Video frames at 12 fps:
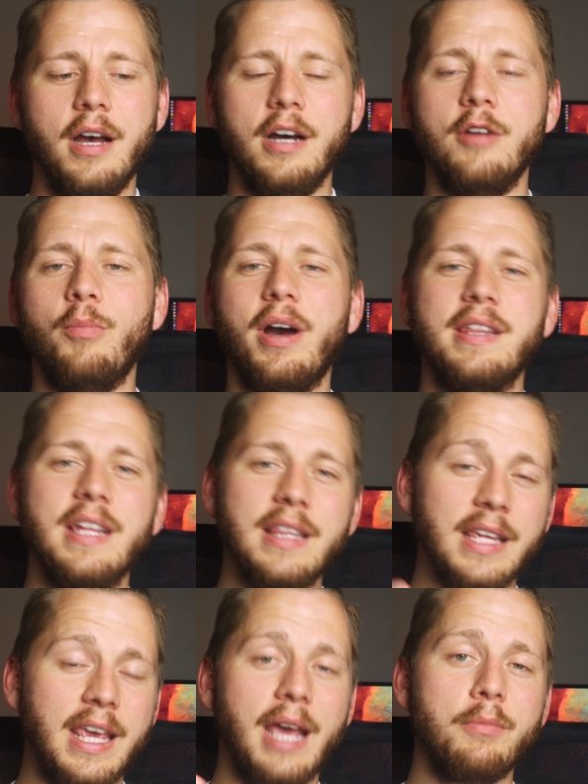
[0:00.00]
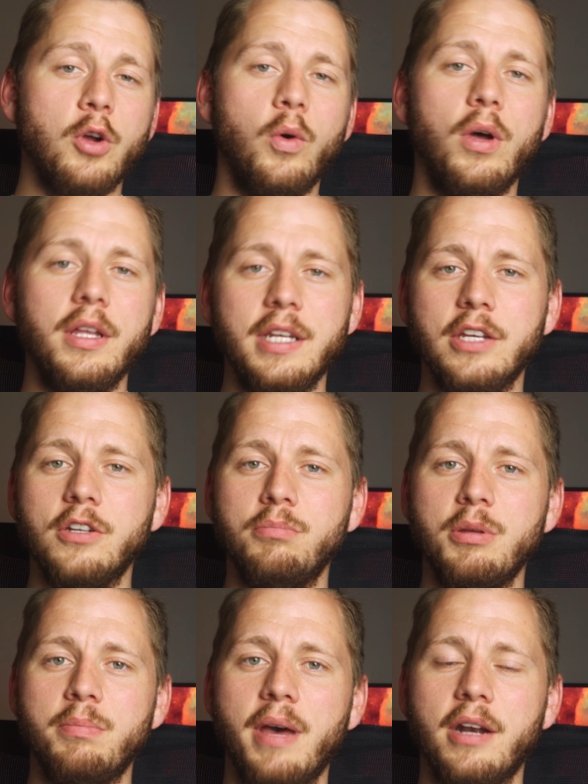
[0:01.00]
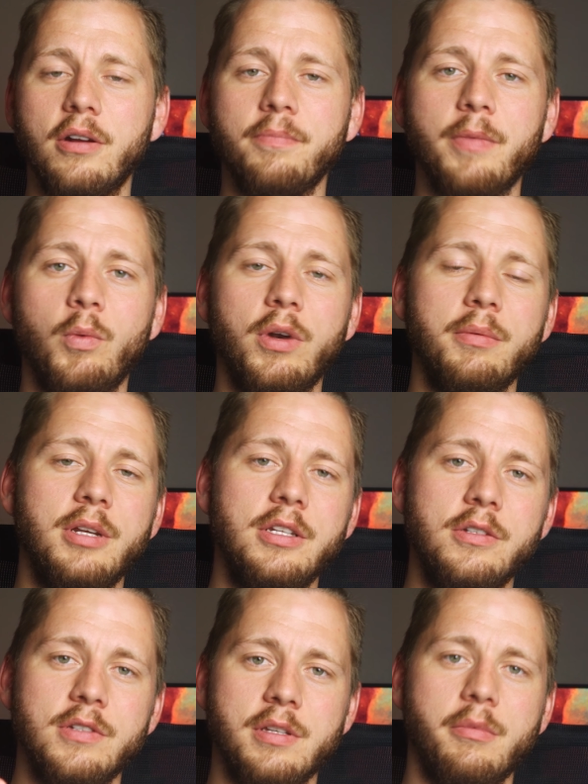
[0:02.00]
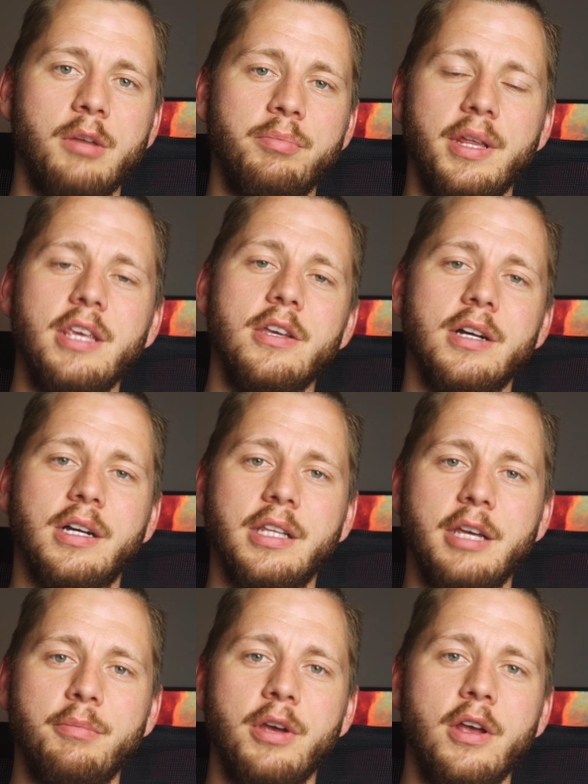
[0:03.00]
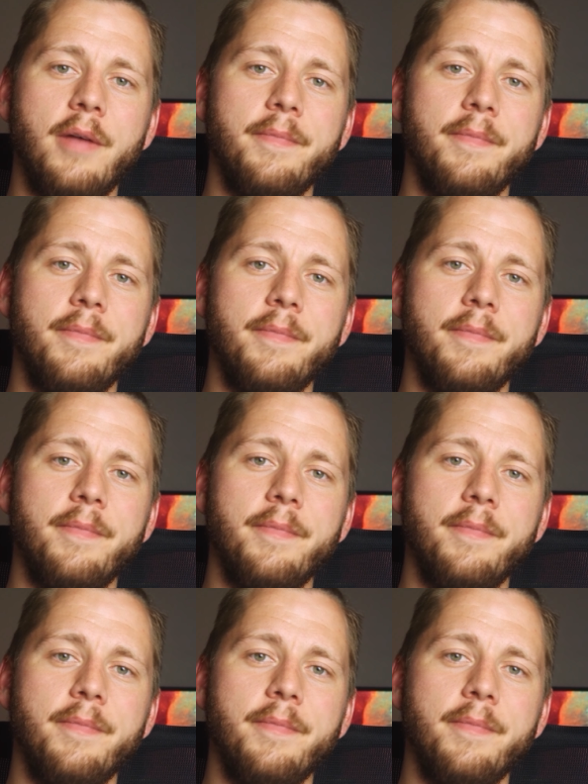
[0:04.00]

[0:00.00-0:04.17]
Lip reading: I think the camera quality could be better. What I'm gonna do is I'm gonna play you a clip